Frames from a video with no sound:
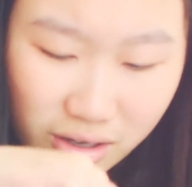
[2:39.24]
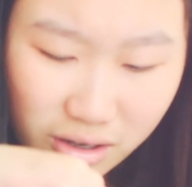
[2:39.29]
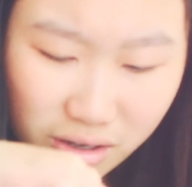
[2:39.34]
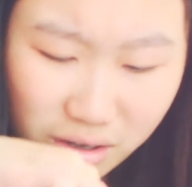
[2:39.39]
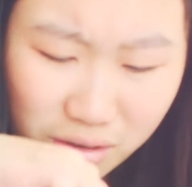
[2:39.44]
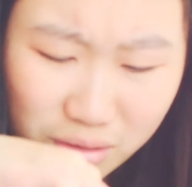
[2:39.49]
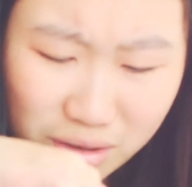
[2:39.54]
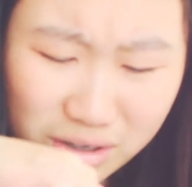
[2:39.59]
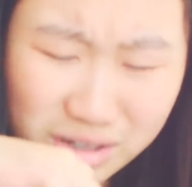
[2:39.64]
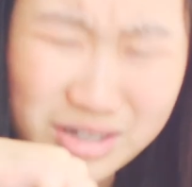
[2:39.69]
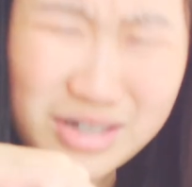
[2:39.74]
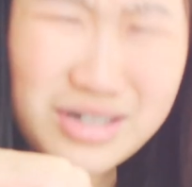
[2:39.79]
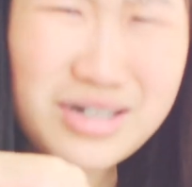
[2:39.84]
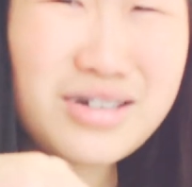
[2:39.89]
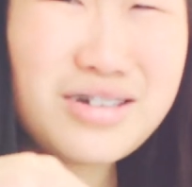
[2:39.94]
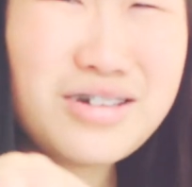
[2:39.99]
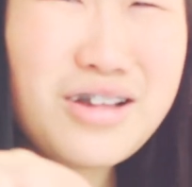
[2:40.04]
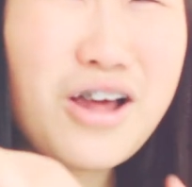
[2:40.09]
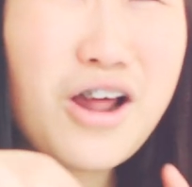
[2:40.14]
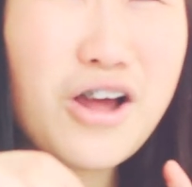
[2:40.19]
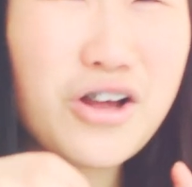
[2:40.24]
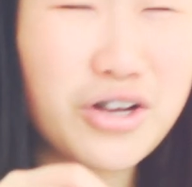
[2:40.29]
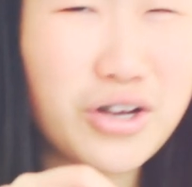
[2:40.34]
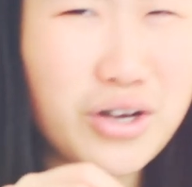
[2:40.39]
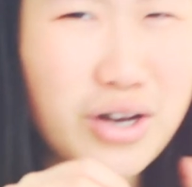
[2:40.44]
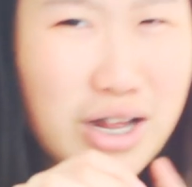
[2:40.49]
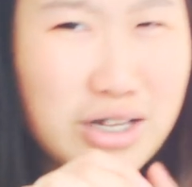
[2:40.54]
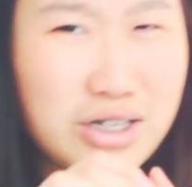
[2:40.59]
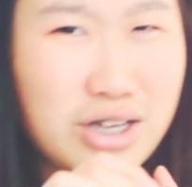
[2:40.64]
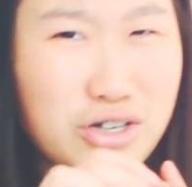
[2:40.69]
Oh, this is not a
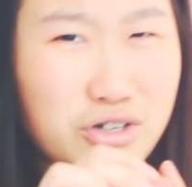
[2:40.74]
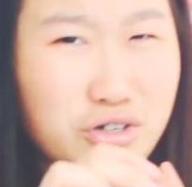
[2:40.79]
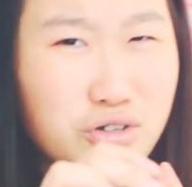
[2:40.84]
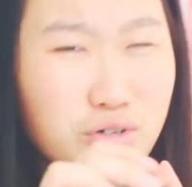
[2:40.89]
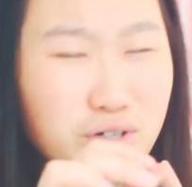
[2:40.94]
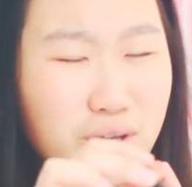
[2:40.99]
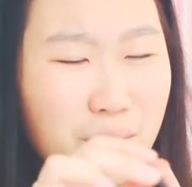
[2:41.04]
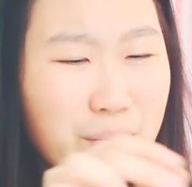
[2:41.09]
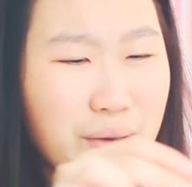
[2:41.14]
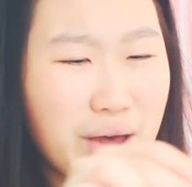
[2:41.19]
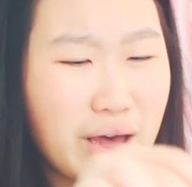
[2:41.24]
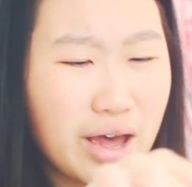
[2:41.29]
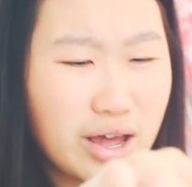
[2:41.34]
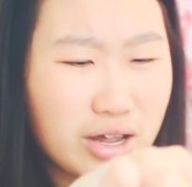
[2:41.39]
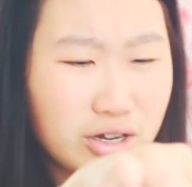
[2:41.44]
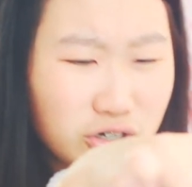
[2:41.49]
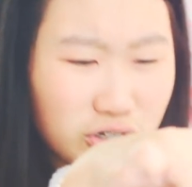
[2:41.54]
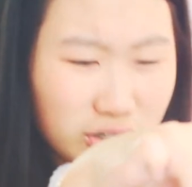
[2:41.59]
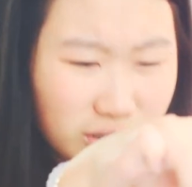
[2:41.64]
good idea to use a pen,